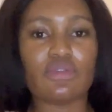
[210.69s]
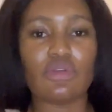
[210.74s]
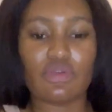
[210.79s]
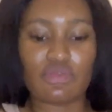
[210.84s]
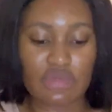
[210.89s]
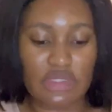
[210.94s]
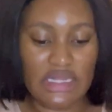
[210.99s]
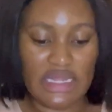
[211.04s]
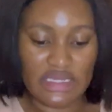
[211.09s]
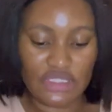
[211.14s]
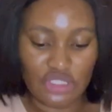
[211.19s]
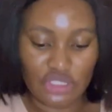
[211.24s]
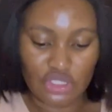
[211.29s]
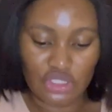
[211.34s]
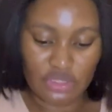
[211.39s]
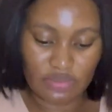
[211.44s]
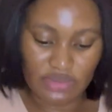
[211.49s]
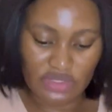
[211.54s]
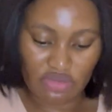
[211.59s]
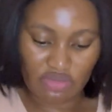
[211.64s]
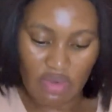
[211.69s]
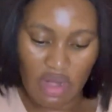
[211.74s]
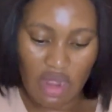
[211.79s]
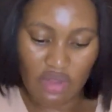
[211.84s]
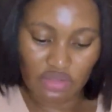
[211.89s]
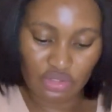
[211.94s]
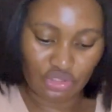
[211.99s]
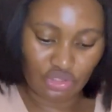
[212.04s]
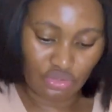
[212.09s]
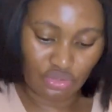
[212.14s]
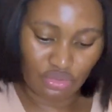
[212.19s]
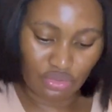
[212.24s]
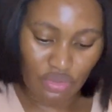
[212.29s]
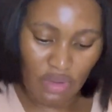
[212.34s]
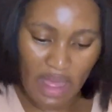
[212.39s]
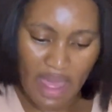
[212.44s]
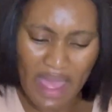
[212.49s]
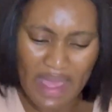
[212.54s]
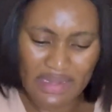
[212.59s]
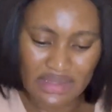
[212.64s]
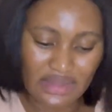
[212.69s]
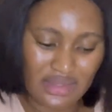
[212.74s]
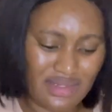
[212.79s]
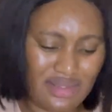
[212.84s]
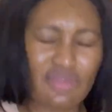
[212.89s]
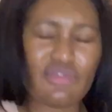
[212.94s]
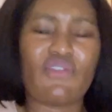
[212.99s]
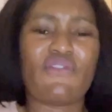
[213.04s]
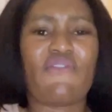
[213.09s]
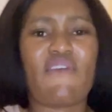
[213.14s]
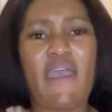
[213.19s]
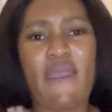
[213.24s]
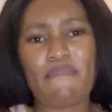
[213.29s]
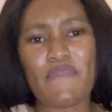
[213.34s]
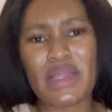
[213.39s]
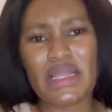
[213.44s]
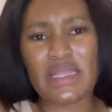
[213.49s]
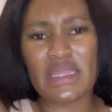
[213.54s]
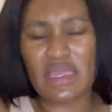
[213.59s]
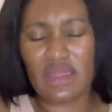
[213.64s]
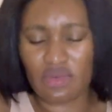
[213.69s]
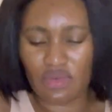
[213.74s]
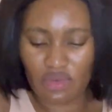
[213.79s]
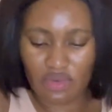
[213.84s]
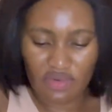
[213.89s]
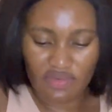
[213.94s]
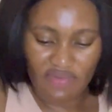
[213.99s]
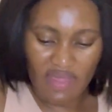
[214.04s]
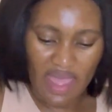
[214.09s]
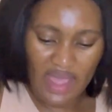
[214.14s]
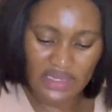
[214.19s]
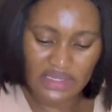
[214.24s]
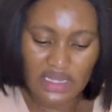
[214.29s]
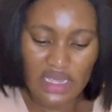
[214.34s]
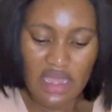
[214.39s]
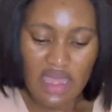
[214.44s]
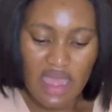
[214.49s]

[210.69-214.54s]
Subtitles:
relationships around you and seeing your family and all of that,